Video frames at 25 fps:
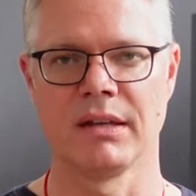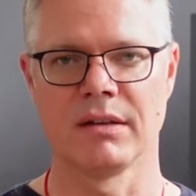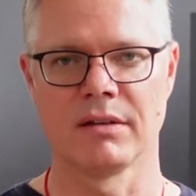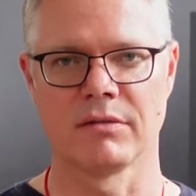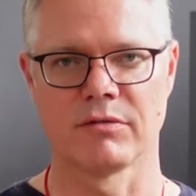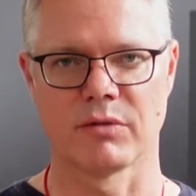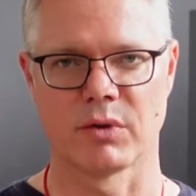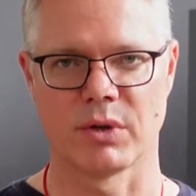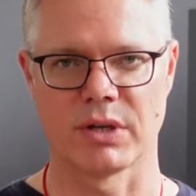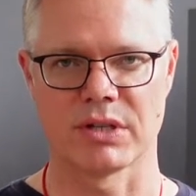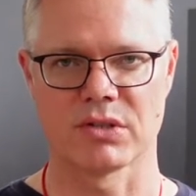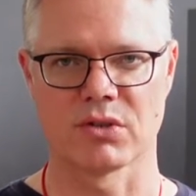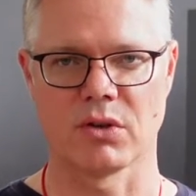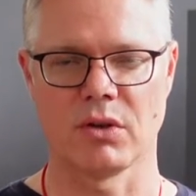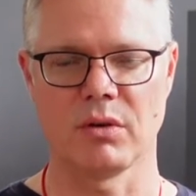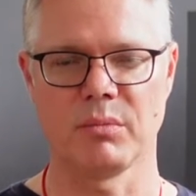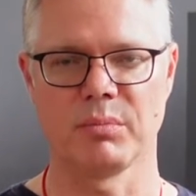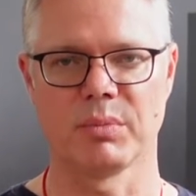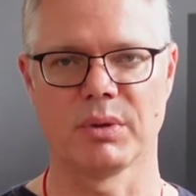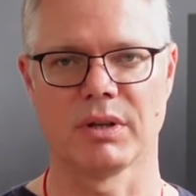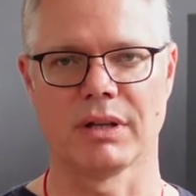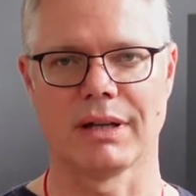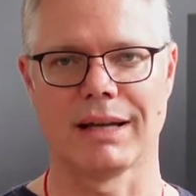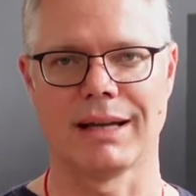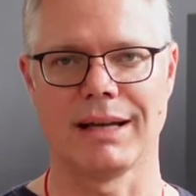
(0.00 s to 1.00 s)
For
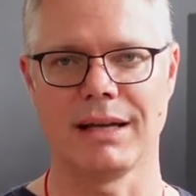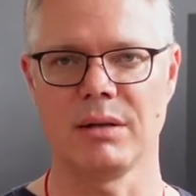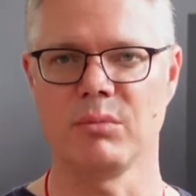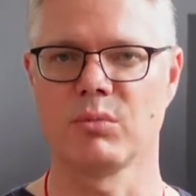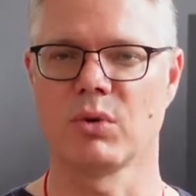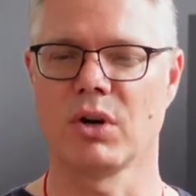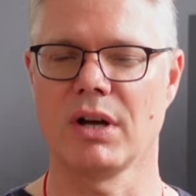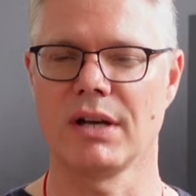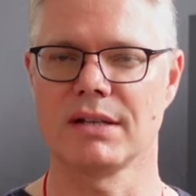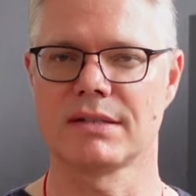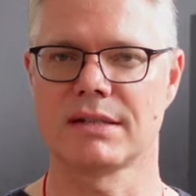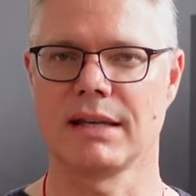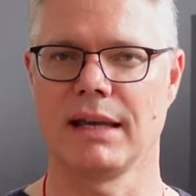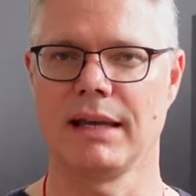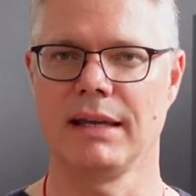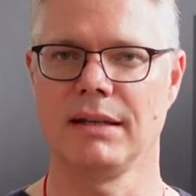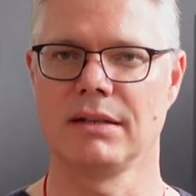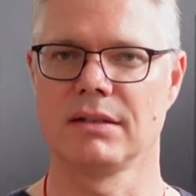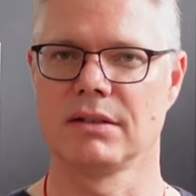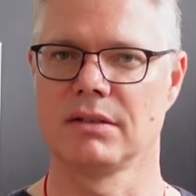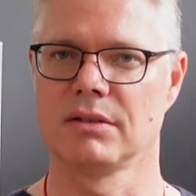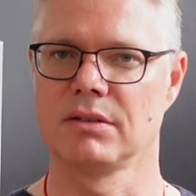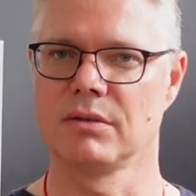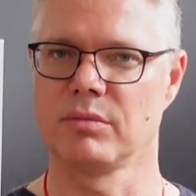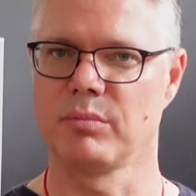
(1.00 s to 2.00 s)
example, I'm
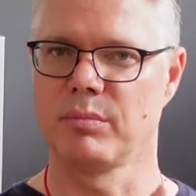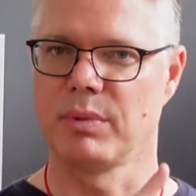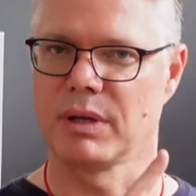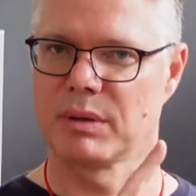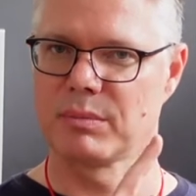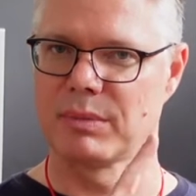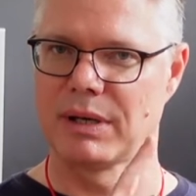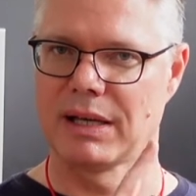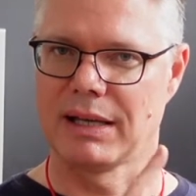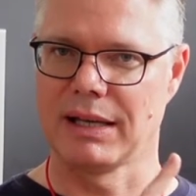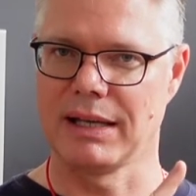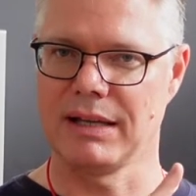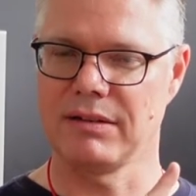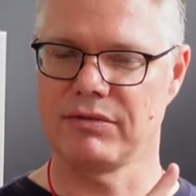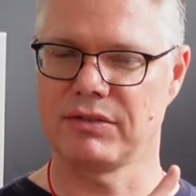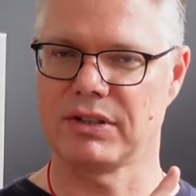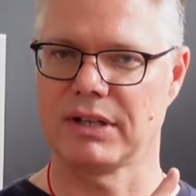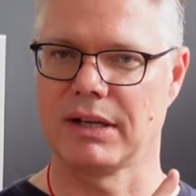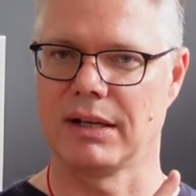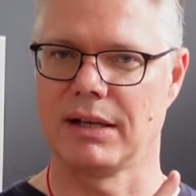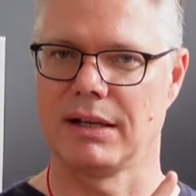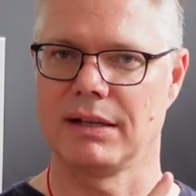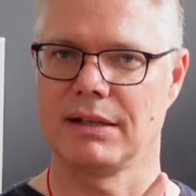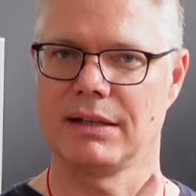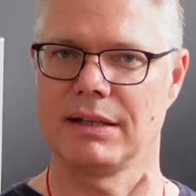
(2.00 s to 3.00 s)
right-handed, but my left
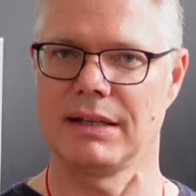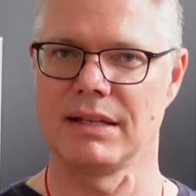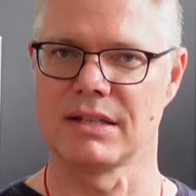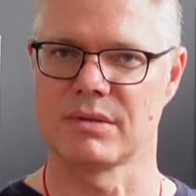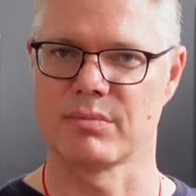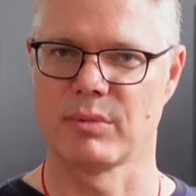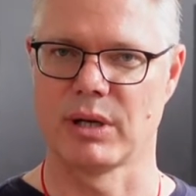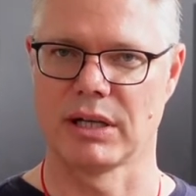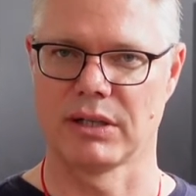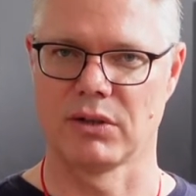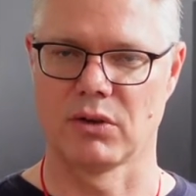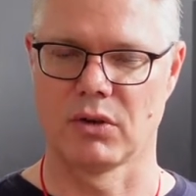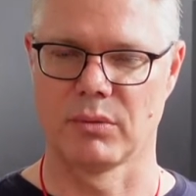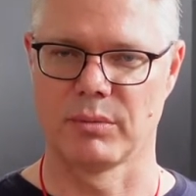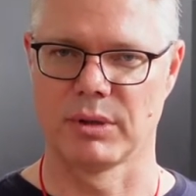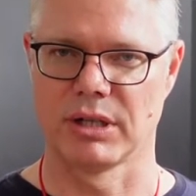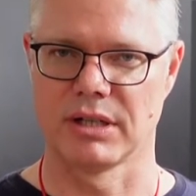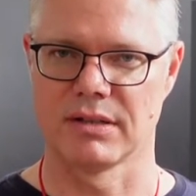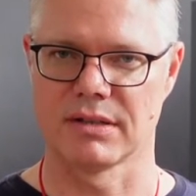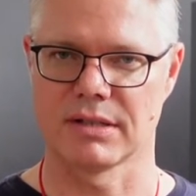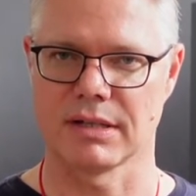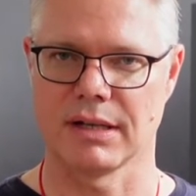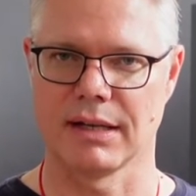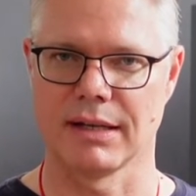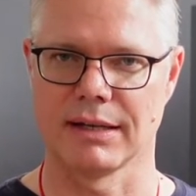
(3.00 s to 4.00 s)
eye is my
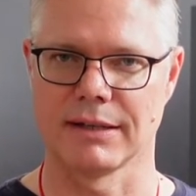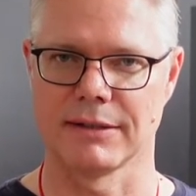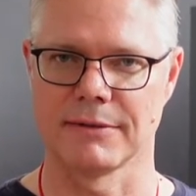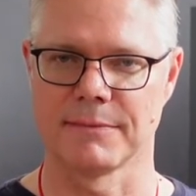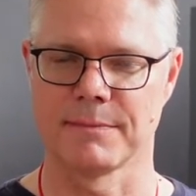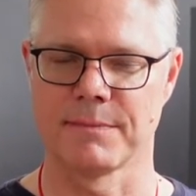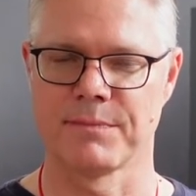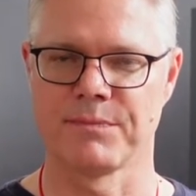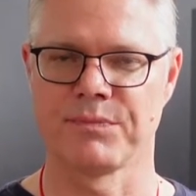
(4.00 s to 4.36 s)
dominant eye.